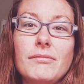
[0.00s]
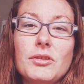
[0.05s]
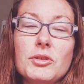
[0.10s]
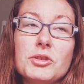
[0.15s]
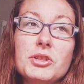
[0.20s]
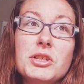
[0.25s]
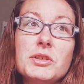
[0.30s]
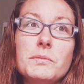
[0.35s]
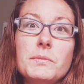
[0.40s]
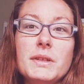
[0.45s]

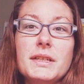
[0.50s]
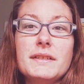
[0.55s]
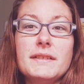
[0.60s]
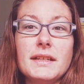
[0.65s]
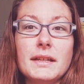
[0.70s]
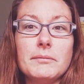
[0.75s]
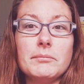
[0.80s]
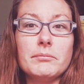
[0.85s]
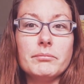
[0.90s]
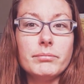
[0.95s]
13 weeks
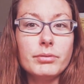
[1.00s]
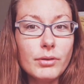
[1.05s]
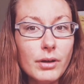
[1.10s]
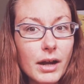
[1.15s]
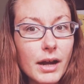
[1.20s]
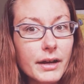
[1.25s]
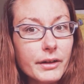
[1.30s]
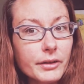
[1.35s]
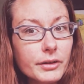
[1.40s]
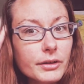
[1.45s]
and
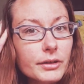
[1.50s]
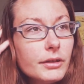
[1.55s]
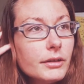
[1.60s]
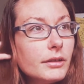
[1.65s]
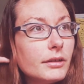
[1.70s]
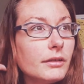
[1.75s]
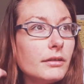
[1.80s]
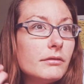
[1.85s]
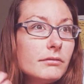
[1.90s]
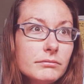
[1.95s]

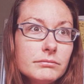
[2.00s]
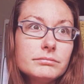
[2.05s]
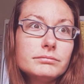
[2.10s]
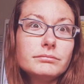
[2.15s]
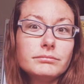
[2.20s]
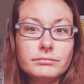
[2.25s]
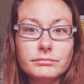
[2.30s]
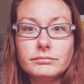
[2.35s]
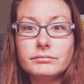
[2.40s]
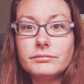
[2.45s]
prior
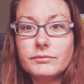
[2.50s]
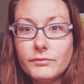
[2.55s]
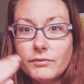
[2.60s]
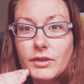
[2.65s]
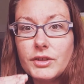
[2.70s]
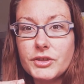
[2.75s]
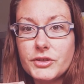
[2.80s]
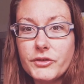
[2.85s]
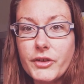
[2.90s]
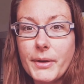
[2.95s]

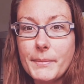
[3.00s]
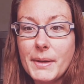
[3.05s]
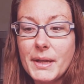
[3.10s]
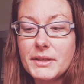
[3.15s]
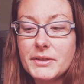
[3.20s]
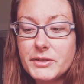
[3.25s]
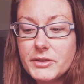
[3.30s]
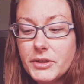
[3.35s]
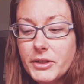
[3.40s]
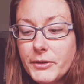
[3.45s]
first
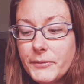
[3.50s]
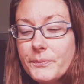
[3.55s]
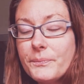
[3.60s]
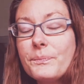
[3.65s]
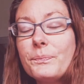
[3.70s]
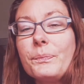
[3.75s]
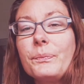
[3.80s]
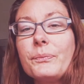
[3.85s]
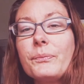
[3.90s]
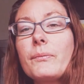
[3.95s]
trimester.
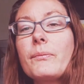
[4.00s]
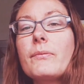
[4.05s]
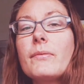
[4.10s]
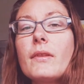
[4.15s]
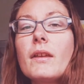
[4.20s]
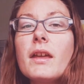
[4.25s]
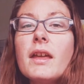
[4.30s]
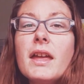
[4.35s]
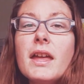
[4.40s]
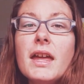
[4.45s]

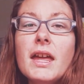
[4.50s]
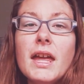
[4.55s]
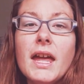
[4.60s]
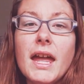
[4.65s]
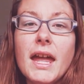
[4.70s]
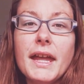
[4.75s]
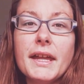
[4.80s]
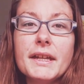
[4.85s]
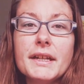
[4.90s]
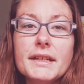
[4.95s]

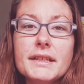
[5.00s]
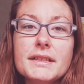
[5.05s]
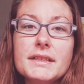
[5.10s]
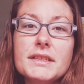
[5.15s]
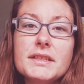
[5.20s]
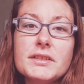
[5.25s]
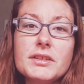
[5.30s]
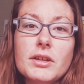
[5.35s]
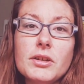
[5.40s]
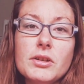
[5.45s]

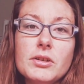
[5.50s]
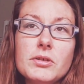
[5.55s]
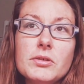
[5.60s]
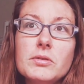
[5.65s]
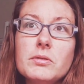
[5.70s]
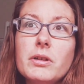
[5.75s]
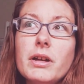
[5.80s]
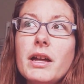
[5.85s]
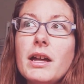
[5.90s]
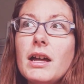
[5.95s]
And
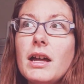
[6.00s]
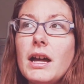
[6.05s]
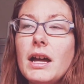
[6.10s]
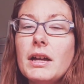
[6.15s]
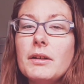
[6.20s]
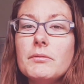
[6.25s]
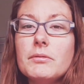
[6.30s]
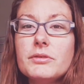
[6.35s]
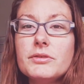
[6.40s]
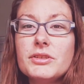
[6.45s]
so
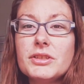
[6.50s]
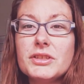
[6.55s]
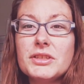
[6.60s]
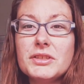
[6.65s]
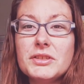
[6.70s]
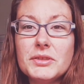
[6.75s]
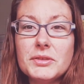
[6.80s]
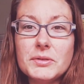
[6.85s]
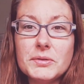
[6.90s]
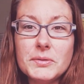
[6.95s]
I will
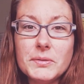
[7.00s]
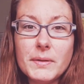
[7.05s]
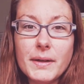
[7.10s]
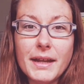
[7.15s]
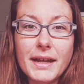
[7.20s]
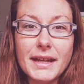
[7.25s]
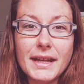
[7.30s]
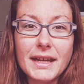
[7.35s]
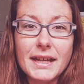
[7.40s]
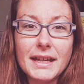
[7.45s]
just do
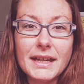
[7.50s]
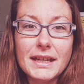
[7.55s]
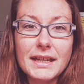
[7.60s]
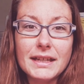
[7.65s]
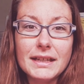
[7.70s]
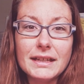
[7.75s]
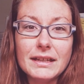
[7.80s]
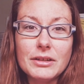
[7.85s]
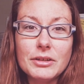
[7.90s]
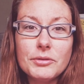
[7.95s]

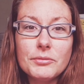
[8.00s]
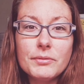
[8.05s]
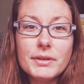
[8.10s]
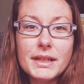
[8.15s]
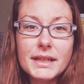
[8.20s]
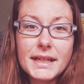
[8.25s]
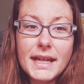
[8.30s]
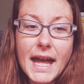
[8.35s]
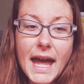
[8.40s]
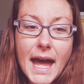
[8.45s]
a
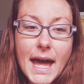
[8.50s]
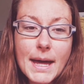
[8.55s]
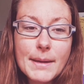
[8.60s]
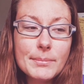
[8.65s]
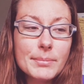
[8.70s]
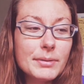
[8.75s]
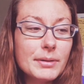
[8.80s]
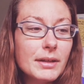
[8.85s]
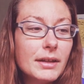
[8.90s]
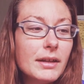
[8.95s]

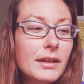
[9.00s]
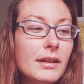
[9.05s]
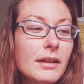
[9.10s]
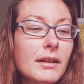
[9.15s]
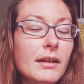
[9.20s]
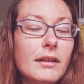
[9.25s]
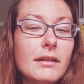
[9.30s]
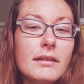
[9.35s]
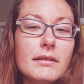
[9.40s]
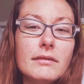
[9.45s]
recap
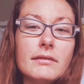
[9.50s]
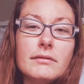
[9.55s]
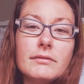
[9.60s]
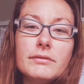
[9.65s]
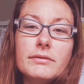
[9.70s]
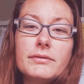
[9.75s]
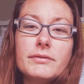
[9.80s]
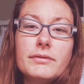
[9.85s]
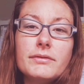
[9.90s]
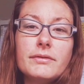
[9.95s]

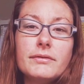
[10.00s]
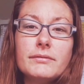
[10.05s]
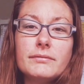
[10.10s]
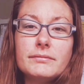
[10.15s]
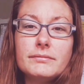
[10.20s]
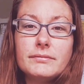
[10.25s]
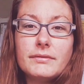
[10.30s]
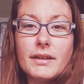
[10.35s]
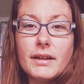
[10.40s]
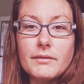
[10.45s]
of
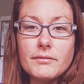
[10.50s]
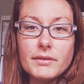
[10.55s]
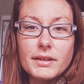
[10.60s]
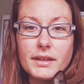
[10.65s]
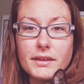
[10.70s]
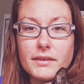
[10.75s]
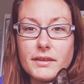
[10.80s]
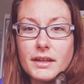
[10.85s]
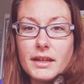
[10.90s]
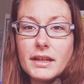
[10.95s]

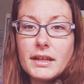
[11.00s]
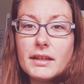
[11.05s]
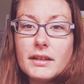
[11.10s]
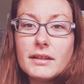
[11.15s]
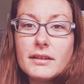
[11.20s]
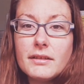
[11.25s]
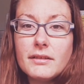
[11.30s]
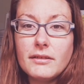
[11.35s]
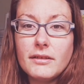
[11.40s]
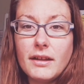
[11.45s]

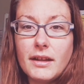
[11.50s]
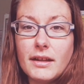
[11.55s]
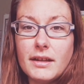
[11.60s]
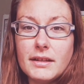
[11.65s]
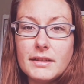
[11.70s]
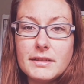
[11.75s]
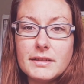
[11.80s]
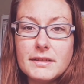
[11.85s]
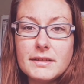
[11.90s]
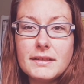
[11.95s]
everything,
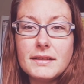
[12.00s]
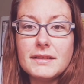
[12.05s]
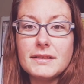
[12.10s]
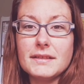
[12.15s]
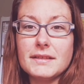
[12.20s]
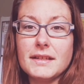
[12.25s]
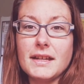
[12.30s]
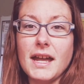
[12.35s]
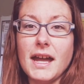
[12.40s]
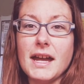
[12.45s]
and
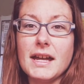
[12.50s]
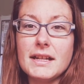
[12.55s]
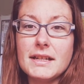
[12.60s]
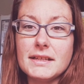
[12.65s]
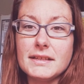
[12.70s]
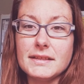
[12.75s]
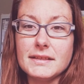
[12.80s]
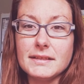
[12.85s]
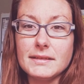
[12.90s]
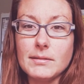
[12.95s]
this cat
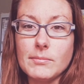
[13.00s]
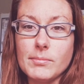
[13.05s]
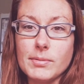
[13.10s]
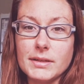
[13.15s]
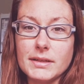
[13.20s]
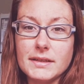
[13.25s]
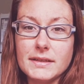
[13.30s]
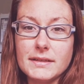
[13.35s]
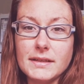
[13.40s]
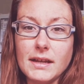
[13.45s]
is a
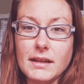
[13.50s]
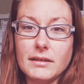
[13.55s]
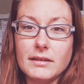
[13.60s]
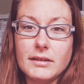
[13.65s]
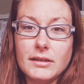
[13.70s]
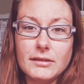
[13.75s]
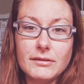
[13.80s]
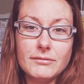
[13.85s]
big suck.